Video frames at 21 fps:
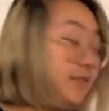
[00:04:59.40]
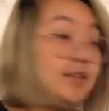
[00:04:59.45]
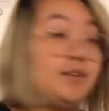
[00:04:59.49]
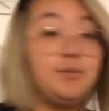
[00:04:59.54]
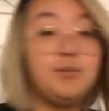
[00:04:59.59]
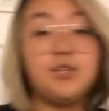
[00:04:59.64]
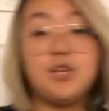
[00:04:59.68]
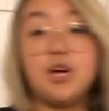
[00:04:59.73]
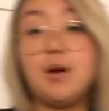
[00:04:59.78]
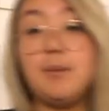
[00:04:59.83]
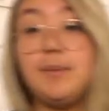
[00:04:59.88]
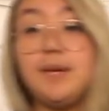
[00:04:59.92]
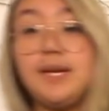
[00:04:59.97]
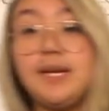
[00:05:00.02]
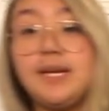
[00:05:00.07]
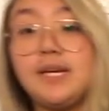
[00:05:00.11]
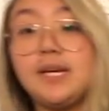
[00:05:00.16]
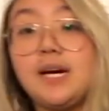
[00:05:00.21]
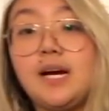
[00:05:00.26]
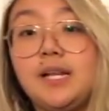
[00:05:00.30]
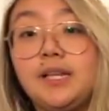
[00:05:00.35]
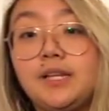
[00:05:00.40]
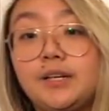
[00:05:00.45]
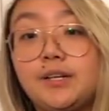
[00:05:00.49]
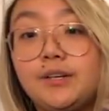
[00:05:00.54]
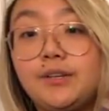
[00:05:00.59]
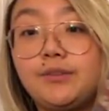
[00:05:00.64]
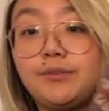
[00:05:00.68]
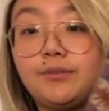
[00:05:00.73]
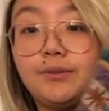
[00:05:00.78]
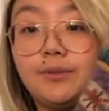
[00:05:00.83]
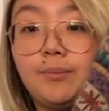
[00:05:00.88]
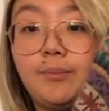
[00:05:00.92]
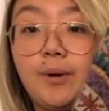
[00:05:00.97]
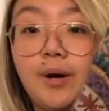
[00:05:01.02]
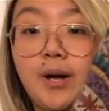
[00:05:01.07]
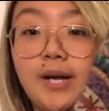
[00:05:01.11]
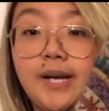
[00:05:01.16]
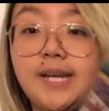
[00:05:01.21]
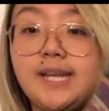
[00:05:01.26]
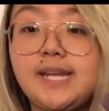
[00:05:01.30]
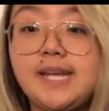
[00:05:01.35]
of the dominant color through the
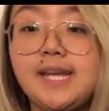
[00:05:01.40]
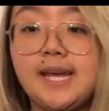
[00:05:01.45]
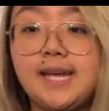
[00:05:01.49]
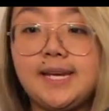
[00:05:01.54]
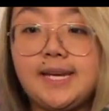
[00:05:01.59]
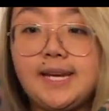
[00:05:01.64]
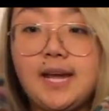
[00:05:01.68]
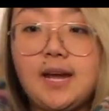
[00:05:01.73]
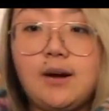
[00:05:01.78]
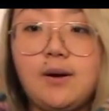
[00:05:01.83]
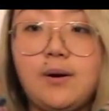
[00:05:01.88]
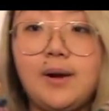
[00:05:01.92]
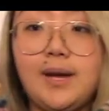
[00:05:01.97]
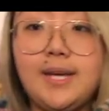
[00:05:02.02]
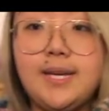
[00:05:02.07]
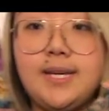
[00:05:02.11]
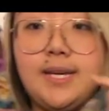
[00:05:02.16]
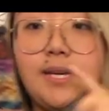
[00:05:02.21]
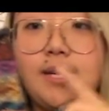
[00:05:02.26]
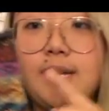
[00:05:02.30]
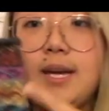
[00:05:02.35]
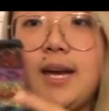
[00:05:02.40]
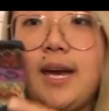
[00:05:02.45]
body, and now I